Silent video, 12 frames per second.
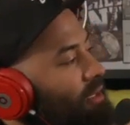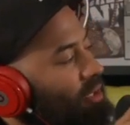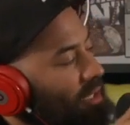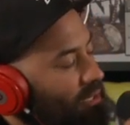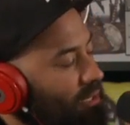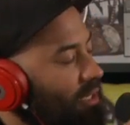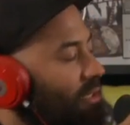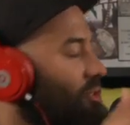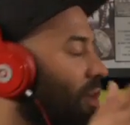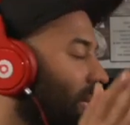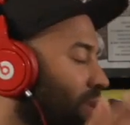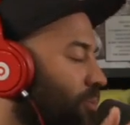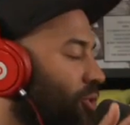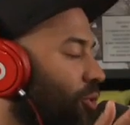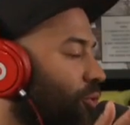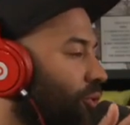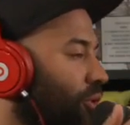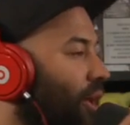No, listen. You got some
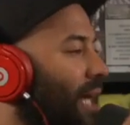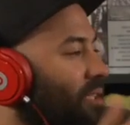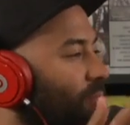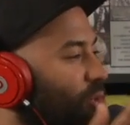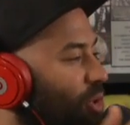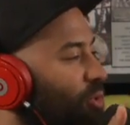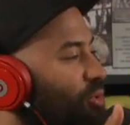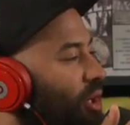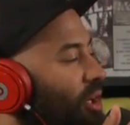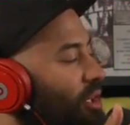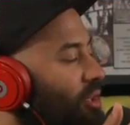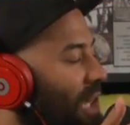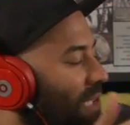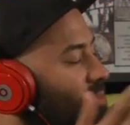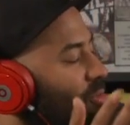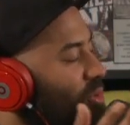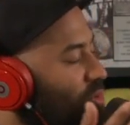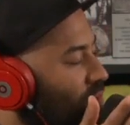Jews. You got some Jews on it. You got
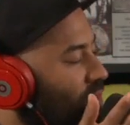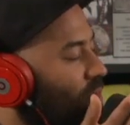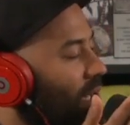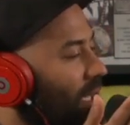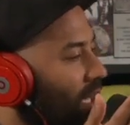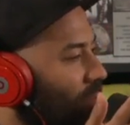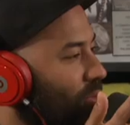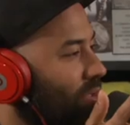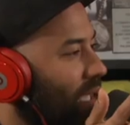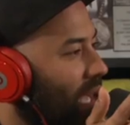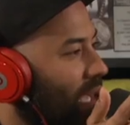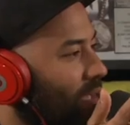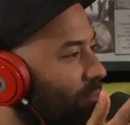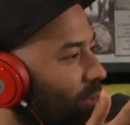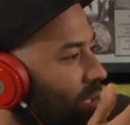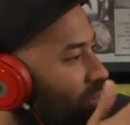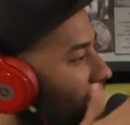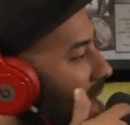some Jews on the record label side,
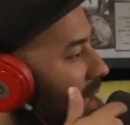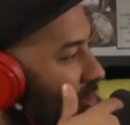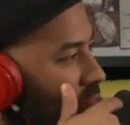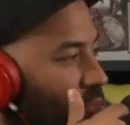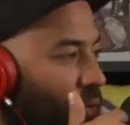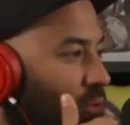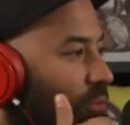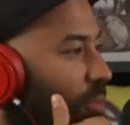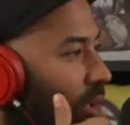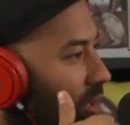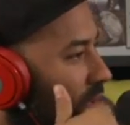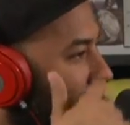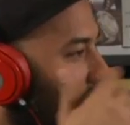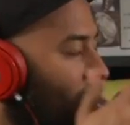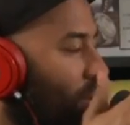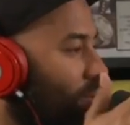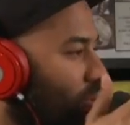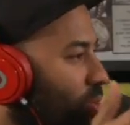but you got Rosenberg is another
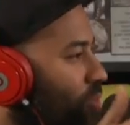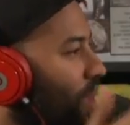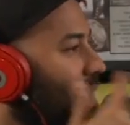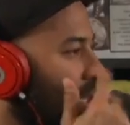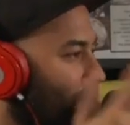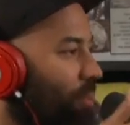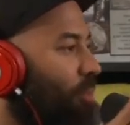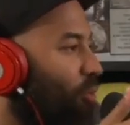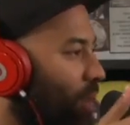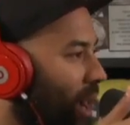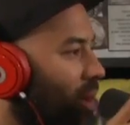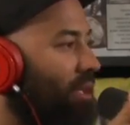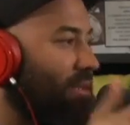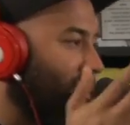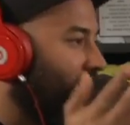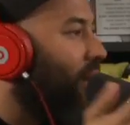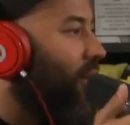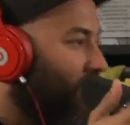one of them Jews. We keep him around because they
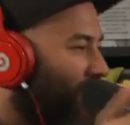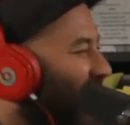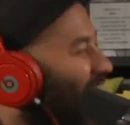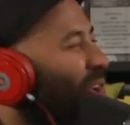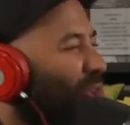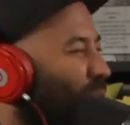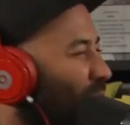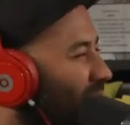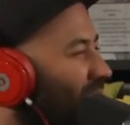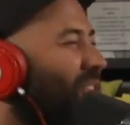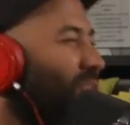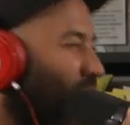all know each other.